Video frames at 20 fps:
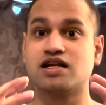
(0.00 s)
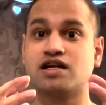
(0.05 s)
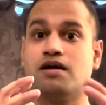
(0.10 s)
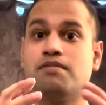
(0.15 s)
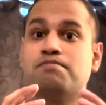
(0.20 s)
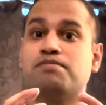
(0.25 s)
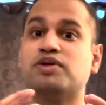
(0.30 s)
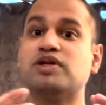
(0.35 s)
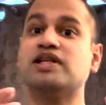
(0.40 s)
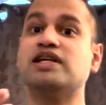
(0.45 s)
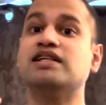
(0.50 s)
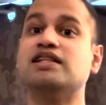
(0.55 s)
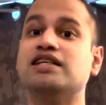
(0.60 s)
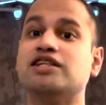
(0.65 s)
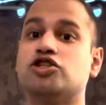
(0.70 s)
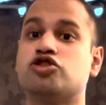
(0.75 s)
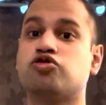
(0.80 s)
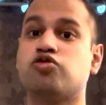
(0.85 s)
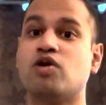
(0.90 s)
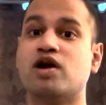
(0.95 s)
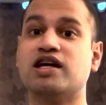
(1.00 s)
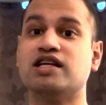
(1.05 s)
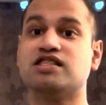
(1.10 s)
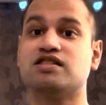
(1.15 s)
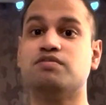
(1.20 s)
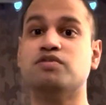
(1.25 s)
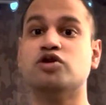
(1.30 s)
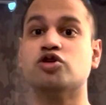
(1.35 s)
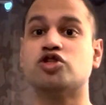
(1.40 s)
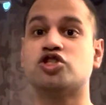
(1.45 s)
completely
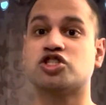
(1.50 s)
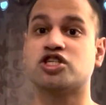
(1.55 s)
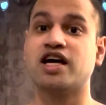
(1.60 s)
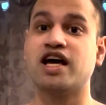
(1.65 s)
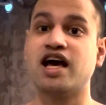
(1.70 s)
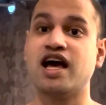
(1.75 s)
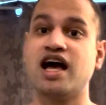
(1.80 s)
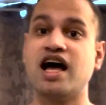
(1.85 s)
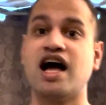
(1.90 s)
transmutes